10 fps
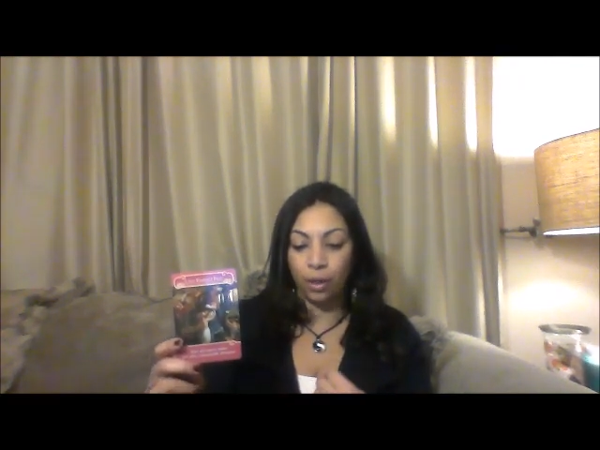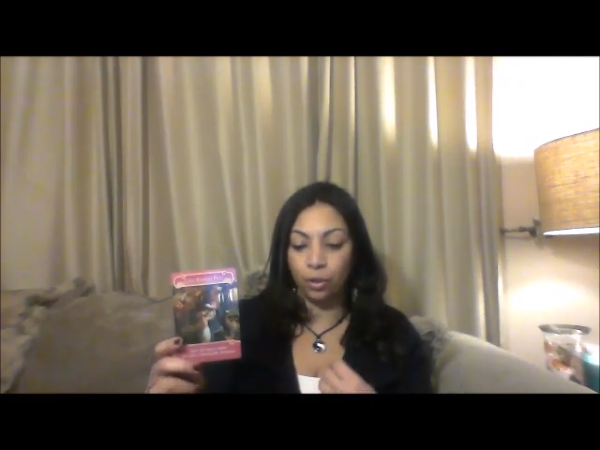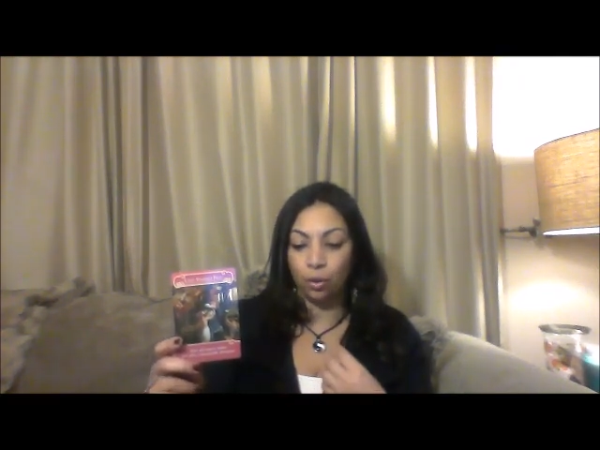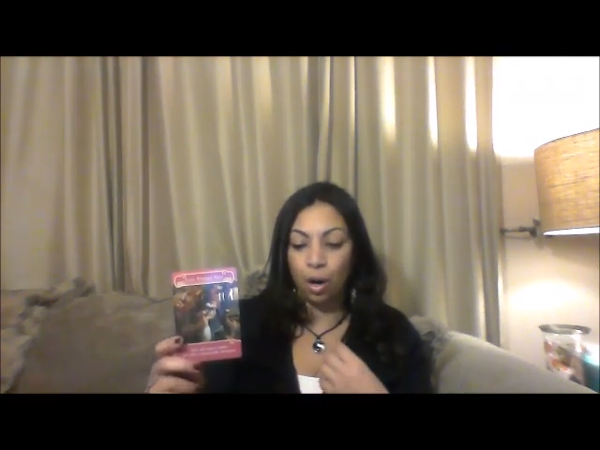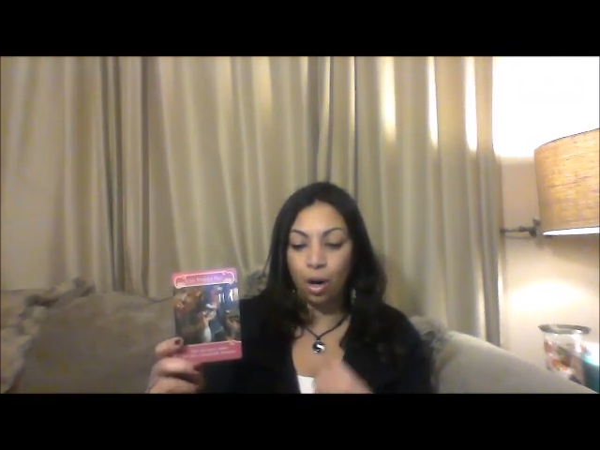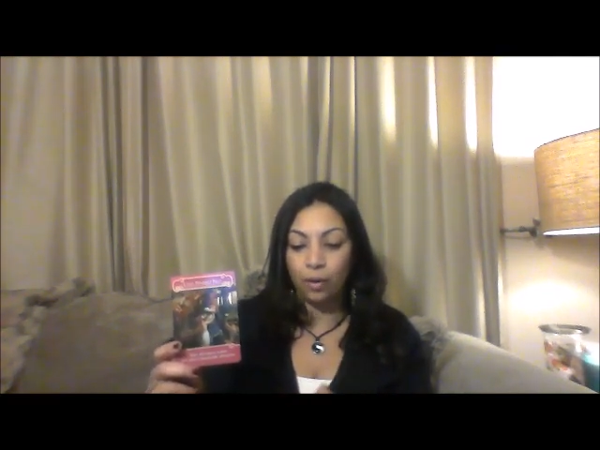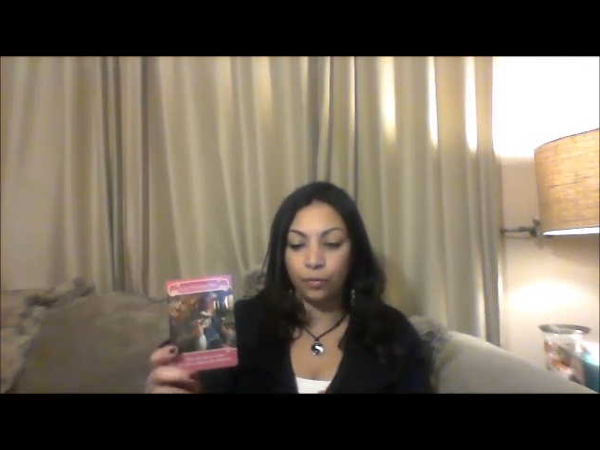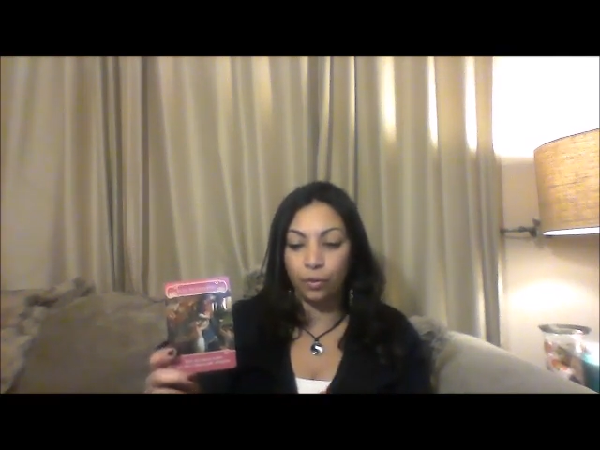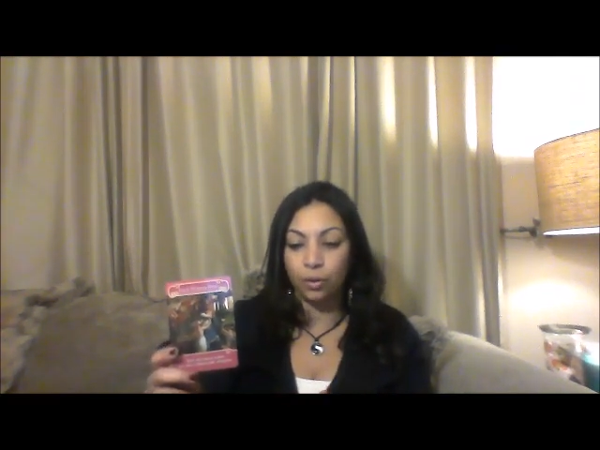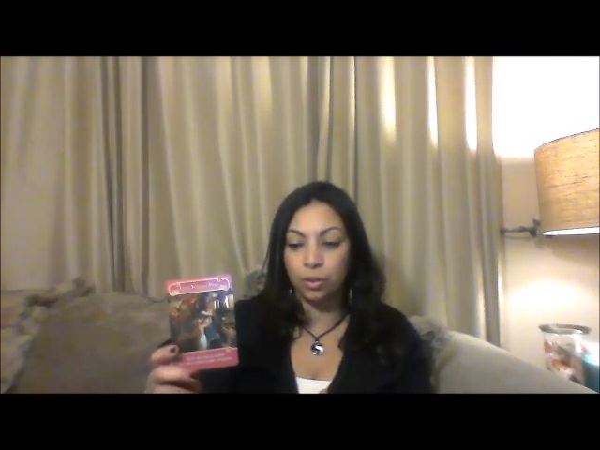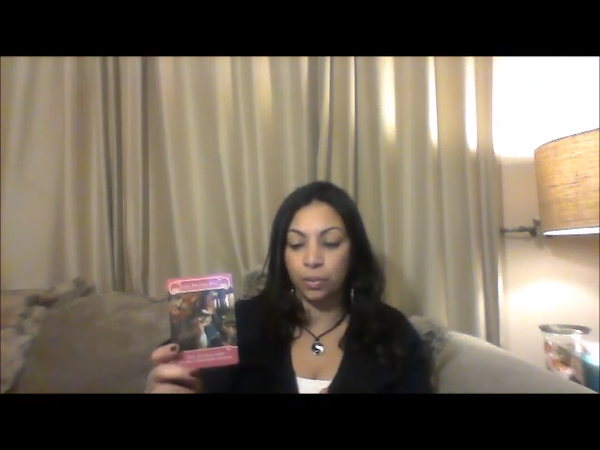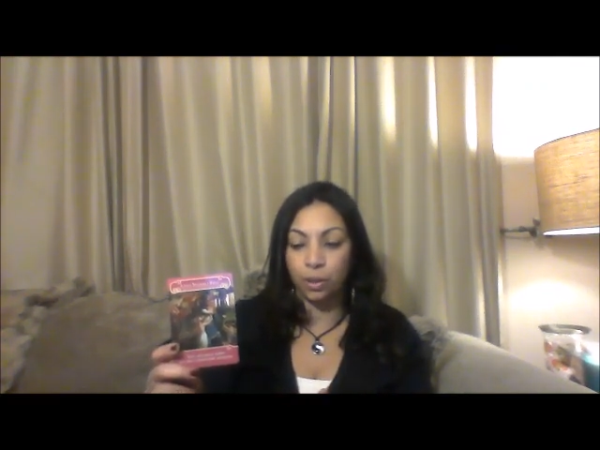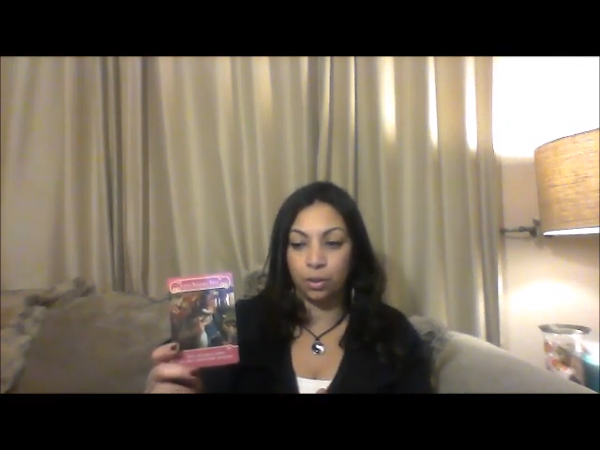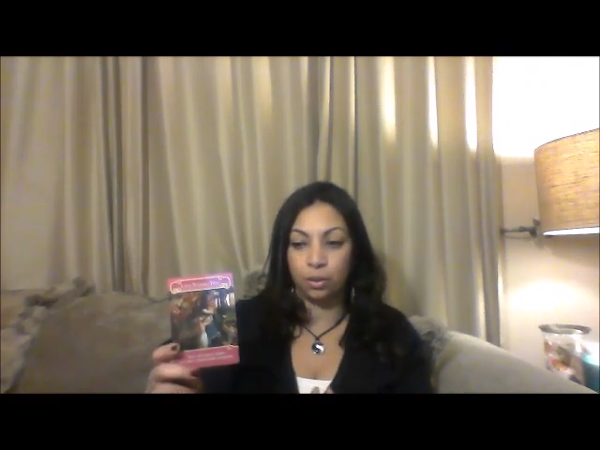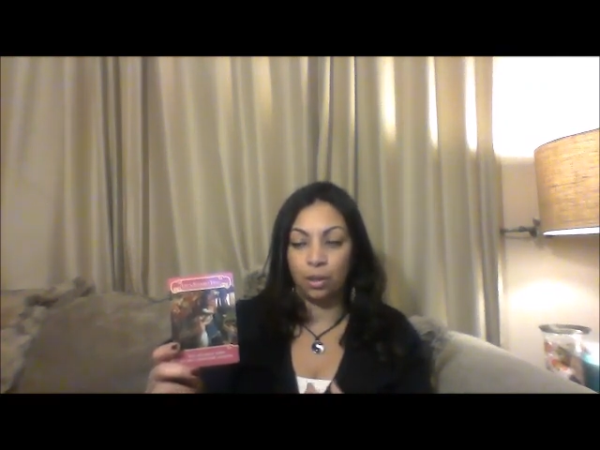and your heart first,
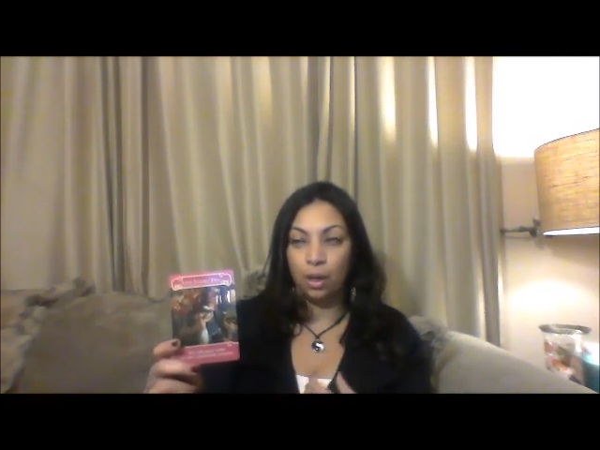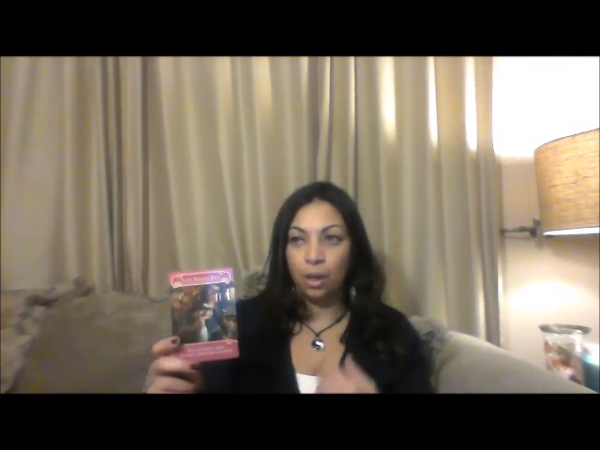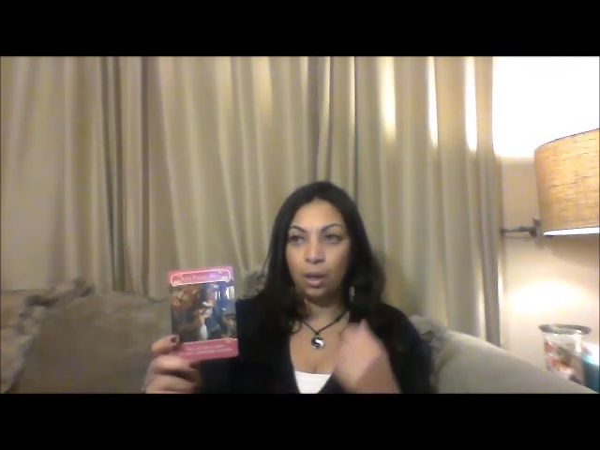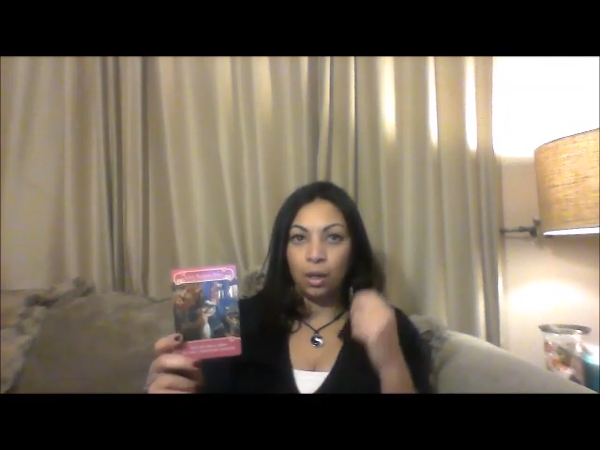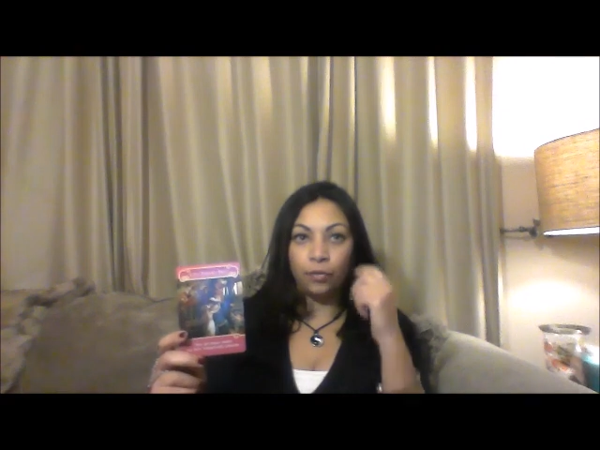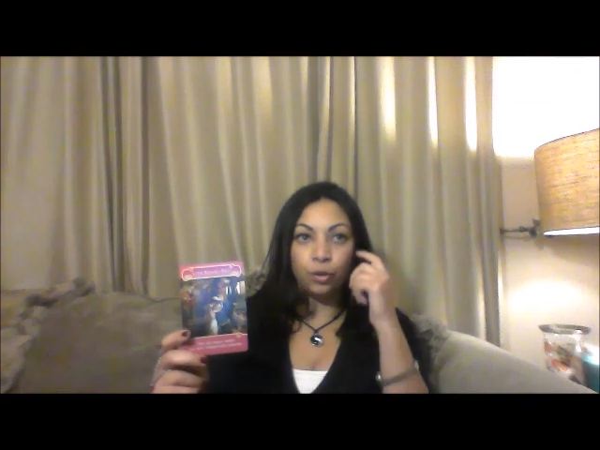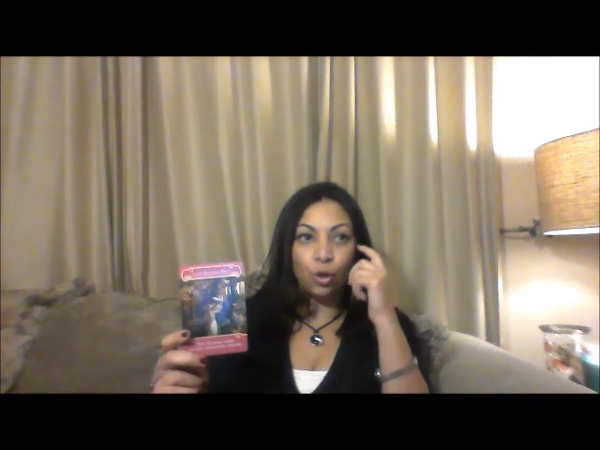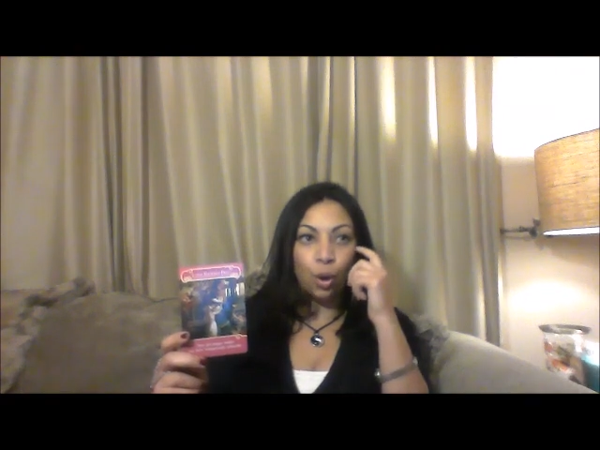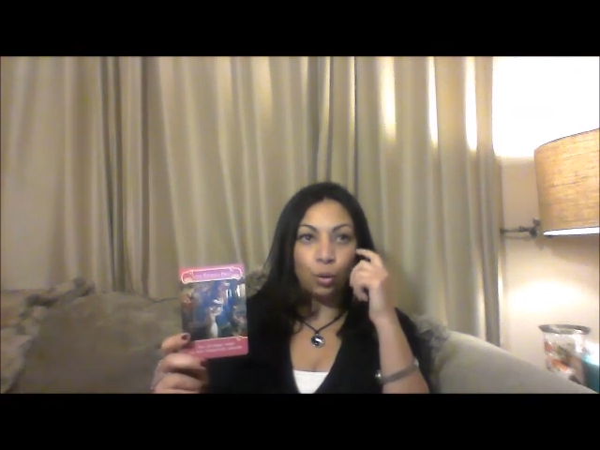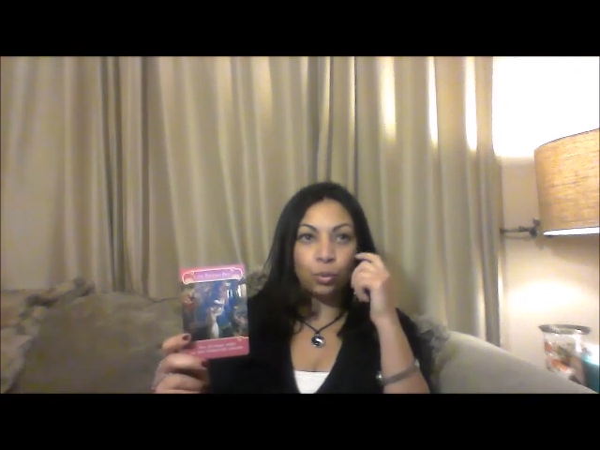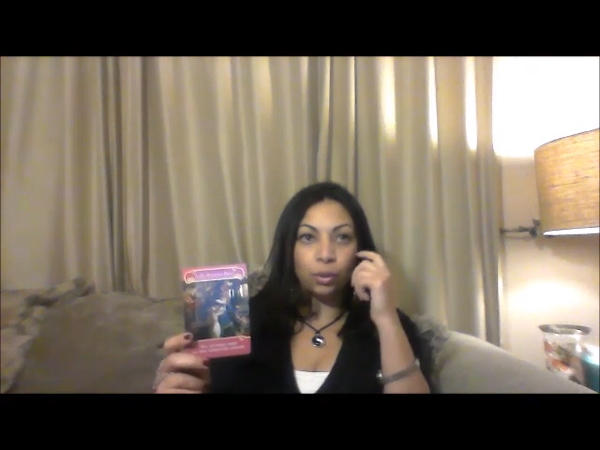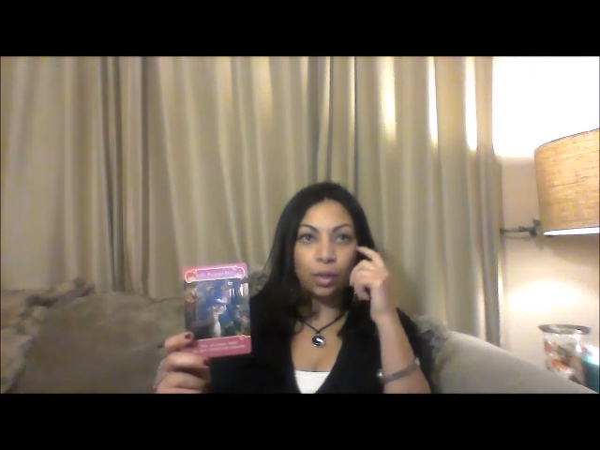because if you don't,